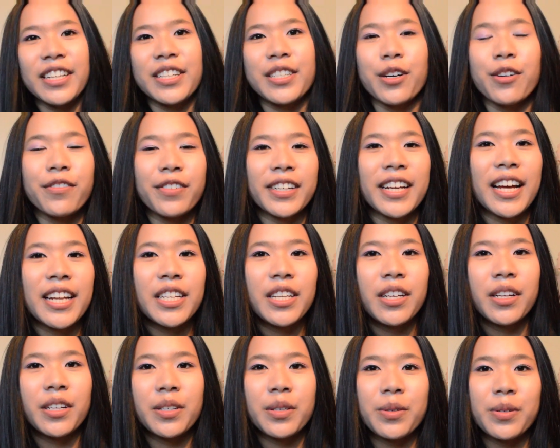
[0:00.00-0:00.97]
Don't forget
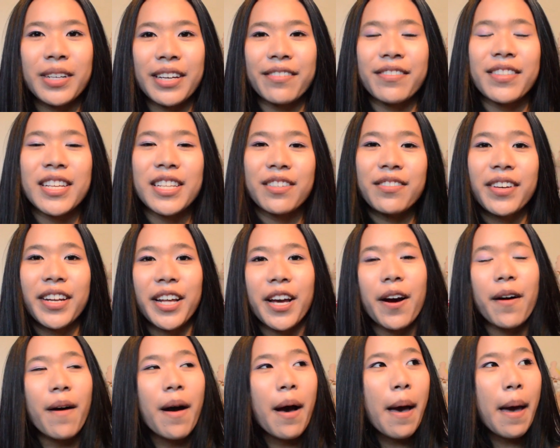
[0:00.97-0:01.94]
to give this
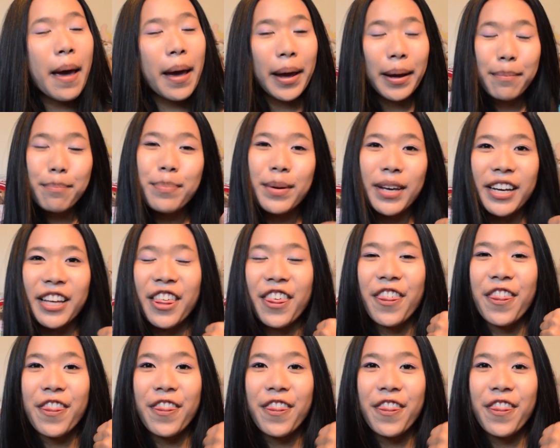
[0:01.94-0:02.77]
video a big